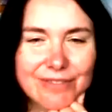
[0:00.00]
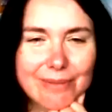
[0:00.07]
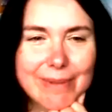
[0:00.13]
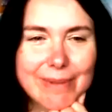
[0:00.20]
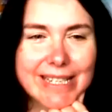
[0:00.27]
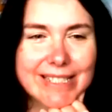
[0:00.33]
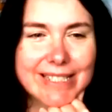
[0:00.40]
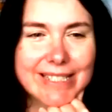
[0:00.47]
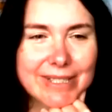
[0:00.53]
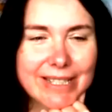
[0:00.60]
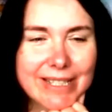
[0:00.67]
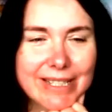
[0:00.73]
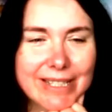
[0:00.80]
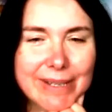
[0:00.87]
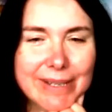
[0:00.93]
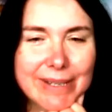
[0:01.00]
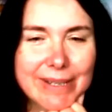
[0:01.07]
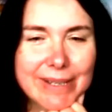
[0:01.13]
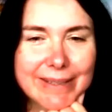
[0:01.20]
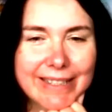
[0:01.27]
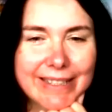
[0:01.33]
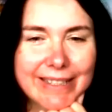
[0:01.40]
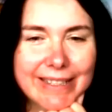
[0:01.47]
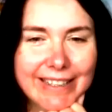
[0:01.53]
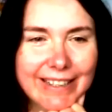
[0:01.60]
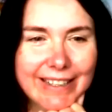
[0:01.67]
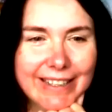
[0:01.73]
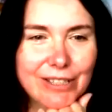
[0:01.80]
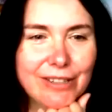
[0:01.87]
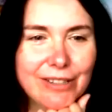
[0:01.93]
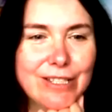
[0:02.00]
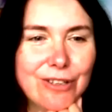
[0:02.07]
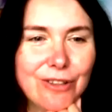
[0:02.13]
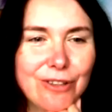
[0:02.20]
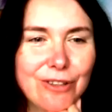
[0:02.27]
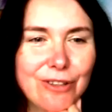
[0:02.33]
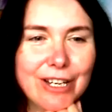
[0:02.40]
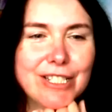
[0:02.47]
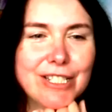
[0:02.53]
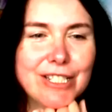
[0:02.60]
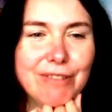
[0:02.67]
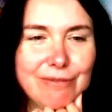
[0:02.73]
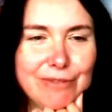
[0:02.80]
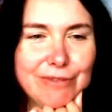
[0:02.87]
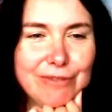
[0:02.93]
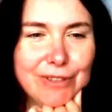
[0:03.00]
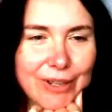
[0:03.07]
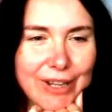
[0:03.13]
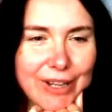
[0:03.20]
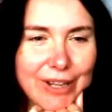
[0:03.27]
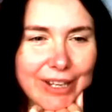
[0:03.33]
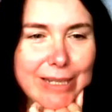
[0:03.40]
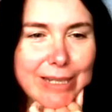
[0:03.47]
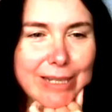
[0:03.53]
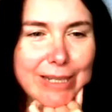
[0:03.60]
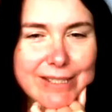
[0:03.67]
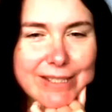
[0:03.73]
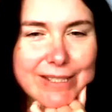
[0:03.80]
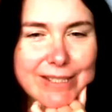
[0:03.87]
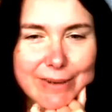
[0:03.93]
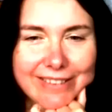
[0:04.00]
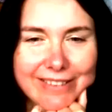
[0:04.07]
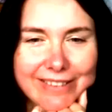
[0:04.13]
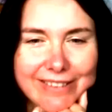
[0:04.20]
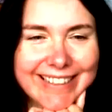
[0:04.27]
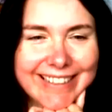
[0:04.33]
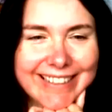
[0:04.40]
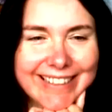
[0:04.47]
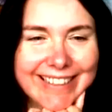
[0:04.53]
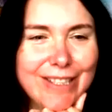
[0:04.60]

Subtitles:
for me sometimes as well. There's been a few things on the cutting room floor that have been a bit sweary.